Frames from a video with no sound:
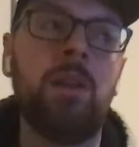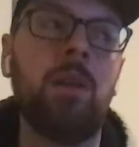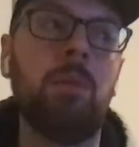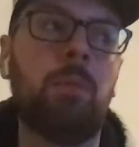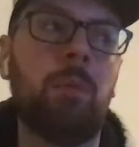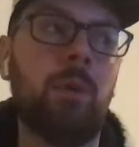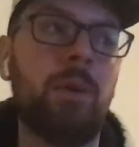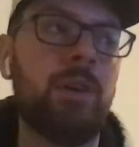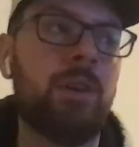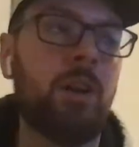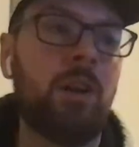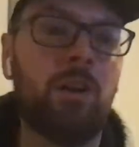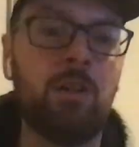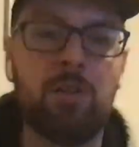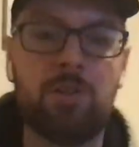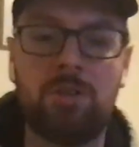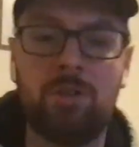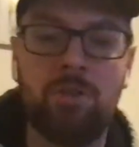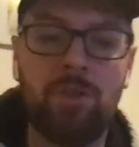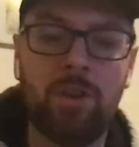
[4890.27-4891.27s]
oh, we need a
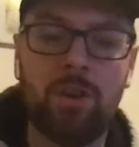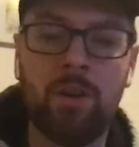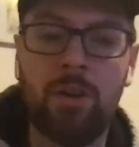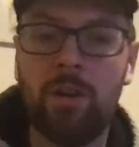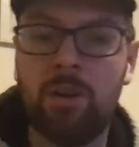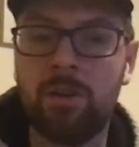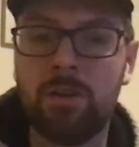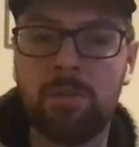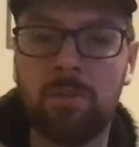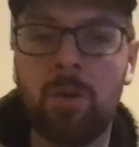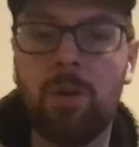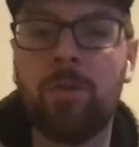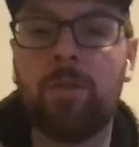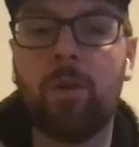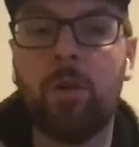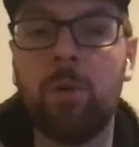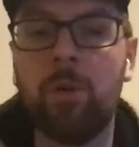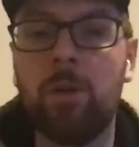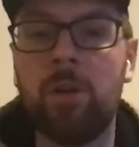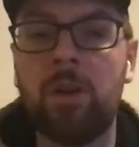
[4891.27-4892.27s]
point guard, a shooting
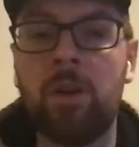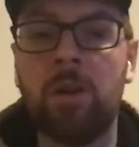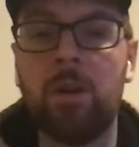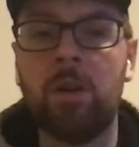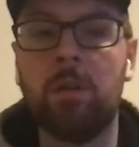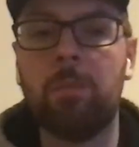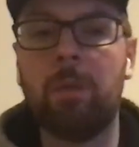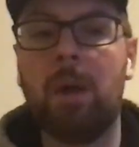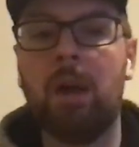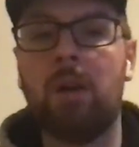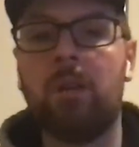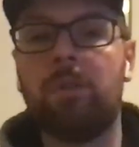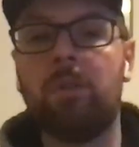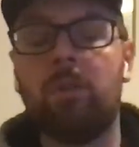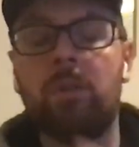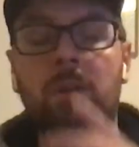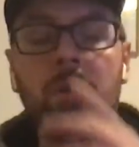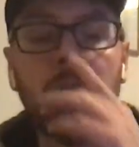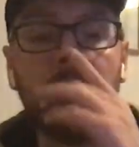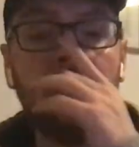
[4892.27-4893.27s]
guard, a small forward,
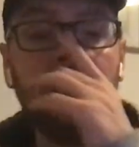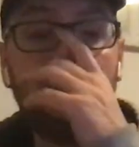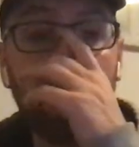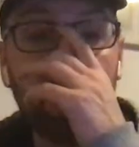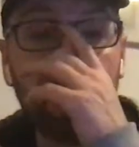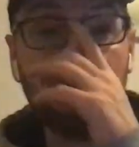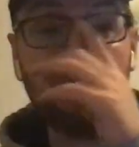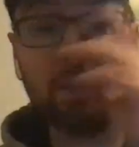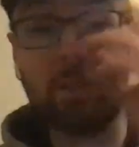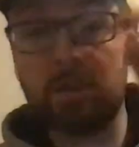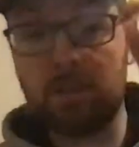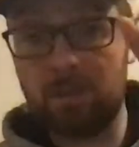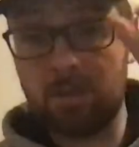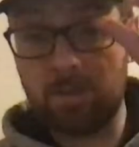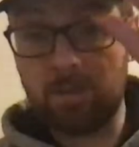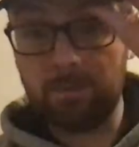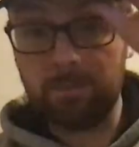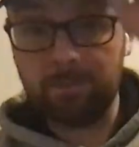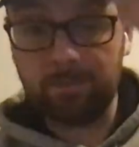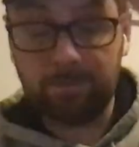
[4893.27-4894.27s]
a power forward. You need
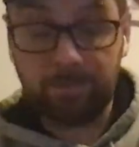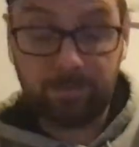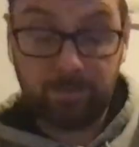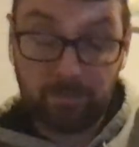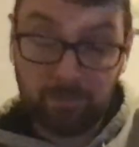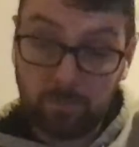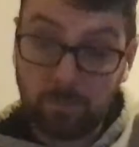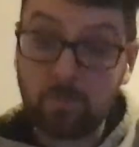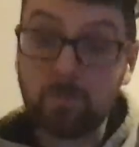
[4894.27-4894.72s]
just.